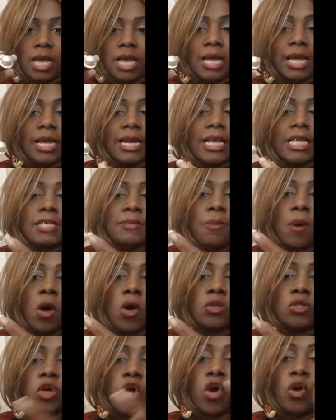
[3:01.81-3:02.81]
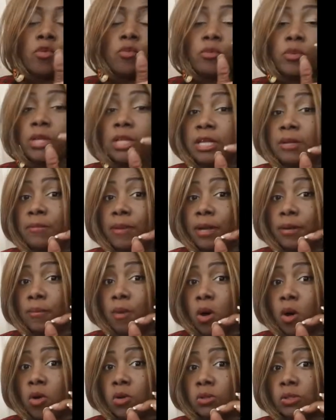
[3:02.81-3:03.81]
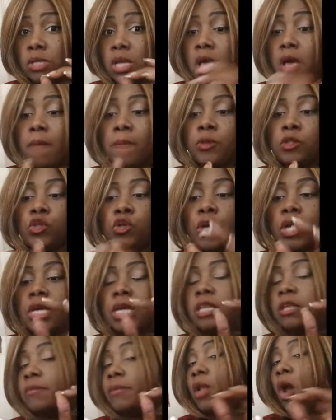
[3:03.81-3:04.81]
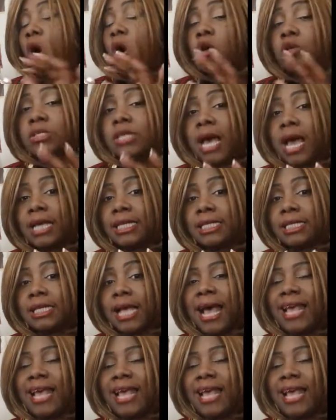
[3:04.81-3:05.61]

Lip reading: And these balls are really big balls, but you can get them in all sizes.